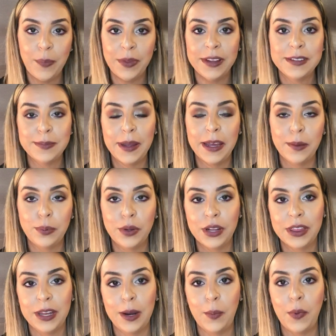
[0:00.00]
This makeup
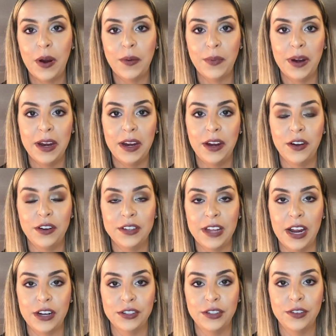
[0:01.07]
look that I'm wearing right here is
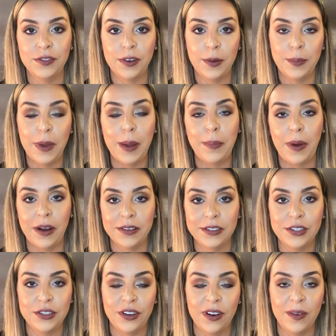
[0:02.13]
actually from my
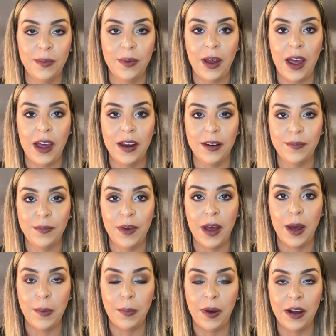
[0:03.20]
BoxyCharm
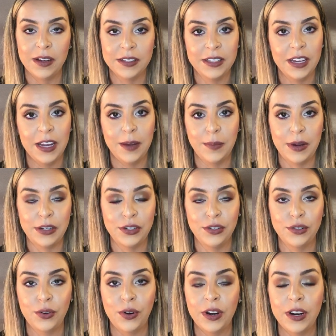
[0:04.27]
unboxing and my
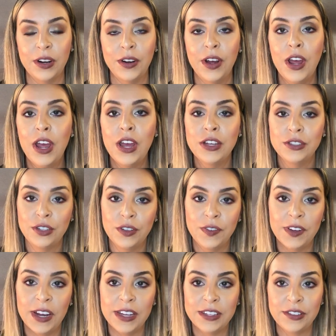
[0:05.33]
tutorial. So
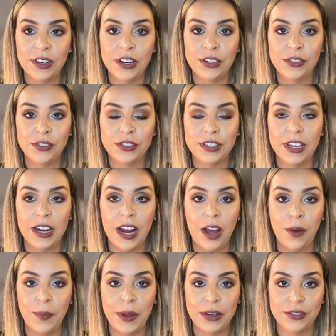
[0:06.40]
if you guys are interested,
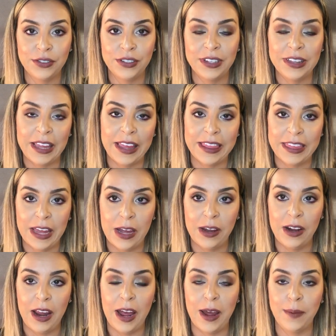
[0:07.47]
I'll make sure to link
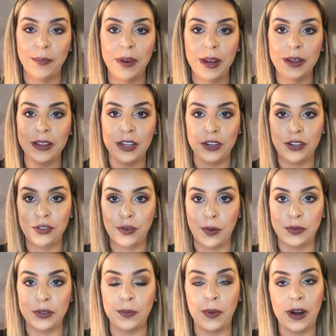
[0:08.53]
that in the
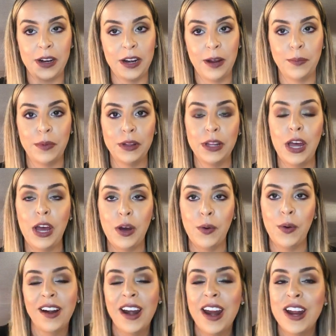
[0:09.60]
description bar down
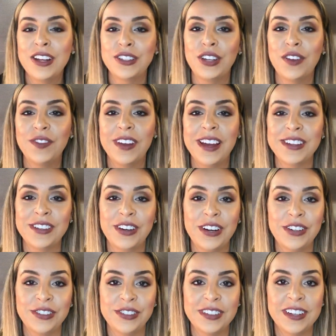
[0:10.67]
below. So if you guys are
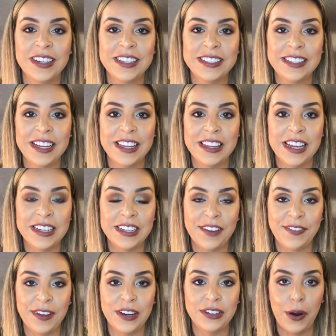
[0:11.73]
interested in seeing that,
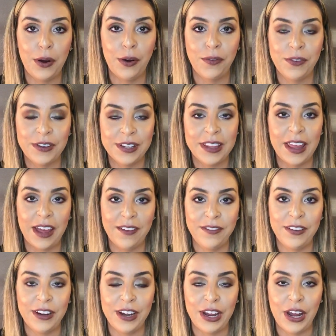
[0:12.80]
definitely jump over to that
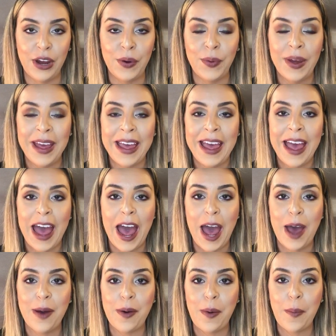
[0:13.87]
video.
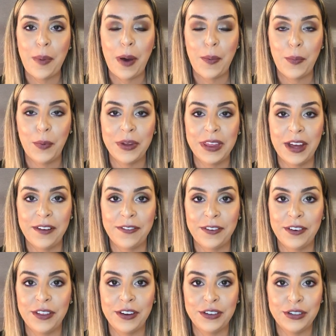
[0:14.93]
But without
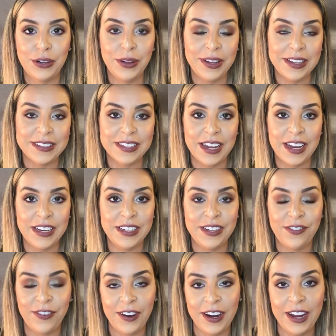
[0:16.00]
further ado, let's get
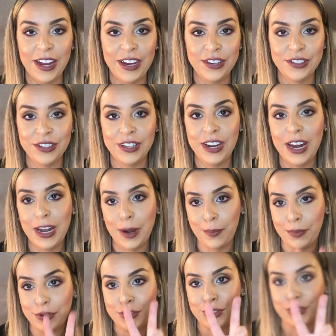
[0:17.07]
into Friendcation
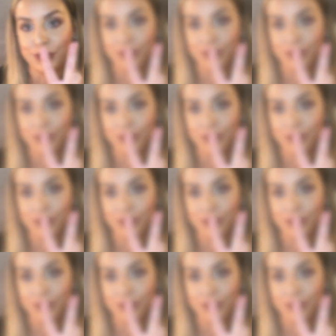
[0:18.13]
number 2.